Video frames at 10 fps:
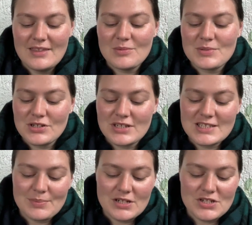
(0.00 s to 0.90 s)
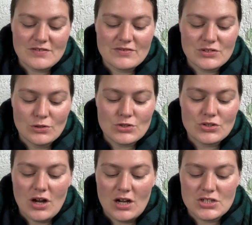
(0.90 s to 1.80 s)
the absurd expression of
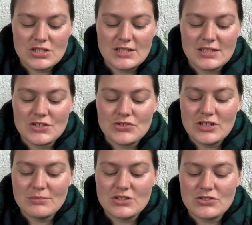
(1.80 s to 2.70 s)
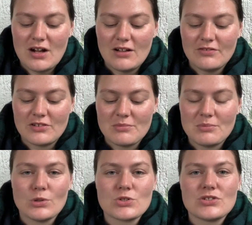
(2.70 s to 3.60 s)
social caution and extreme withdrawal from
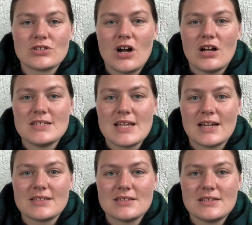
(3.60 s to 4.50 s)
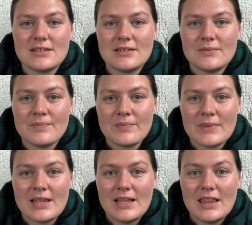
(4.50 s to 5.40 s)
emotional contact.
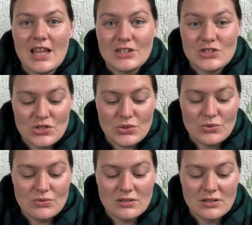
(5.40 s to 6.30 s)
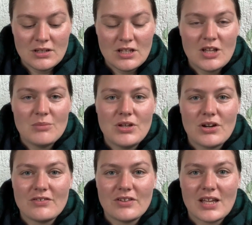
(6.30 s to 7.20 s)
Line two,
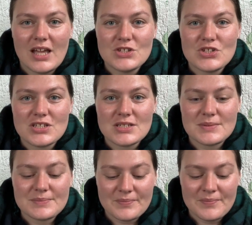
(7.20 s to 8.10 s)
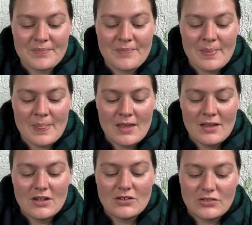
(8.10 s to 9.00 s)
purification,
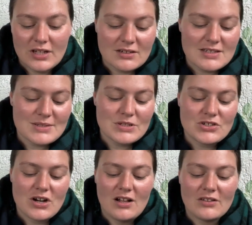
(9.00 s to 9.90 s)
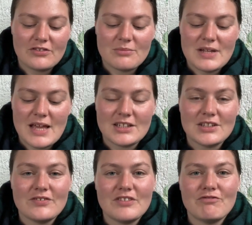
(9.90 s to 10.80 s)
rigorous withdrawal from
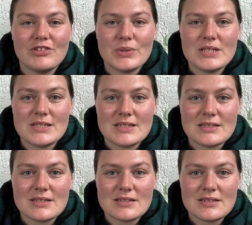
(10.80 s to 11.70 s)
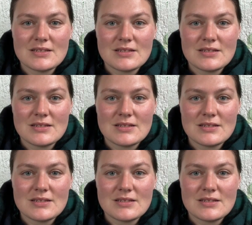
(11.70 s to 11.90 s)
negative influences.